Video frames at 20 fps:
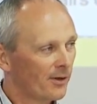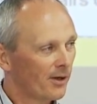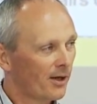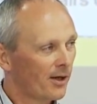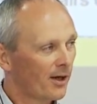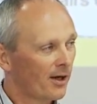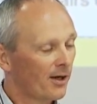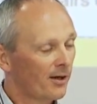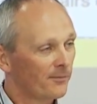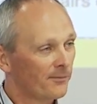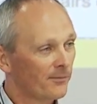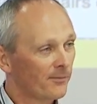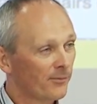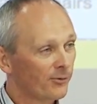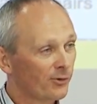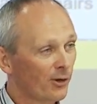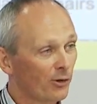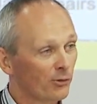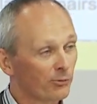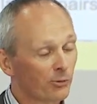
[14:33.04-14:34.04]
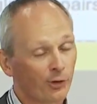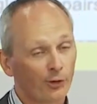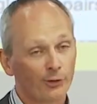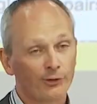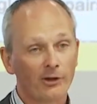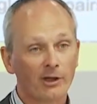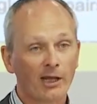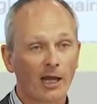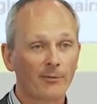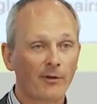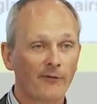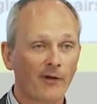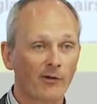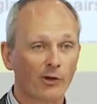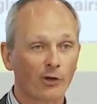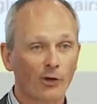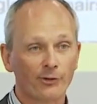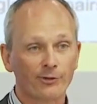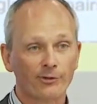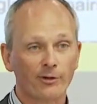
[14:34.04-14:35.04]
Um, so QUT can be
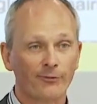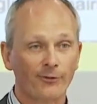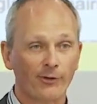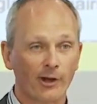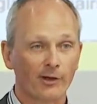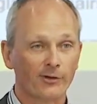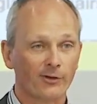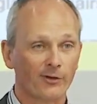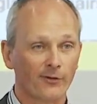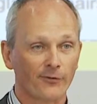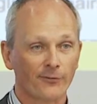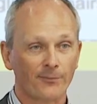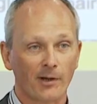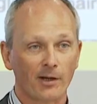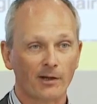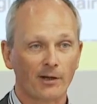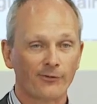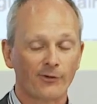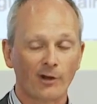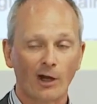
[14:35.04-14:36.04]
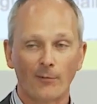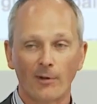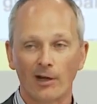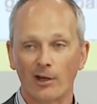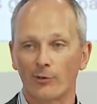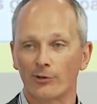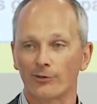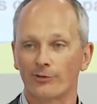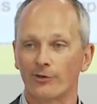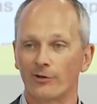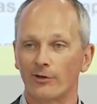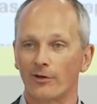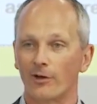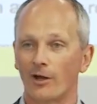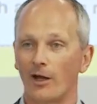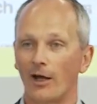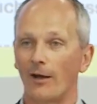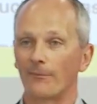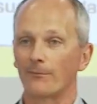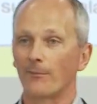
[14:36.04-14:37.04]
very cost effective, but if nobody wants a
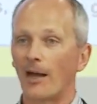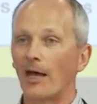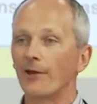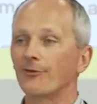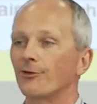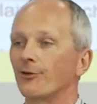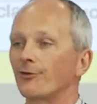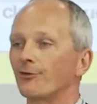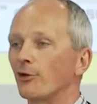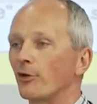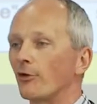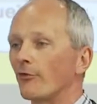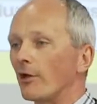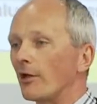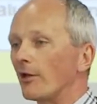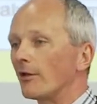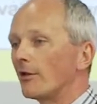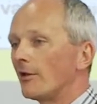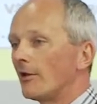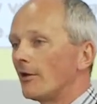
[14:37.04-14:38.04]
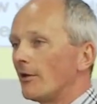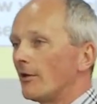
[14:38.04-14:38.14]
uh, master's degree,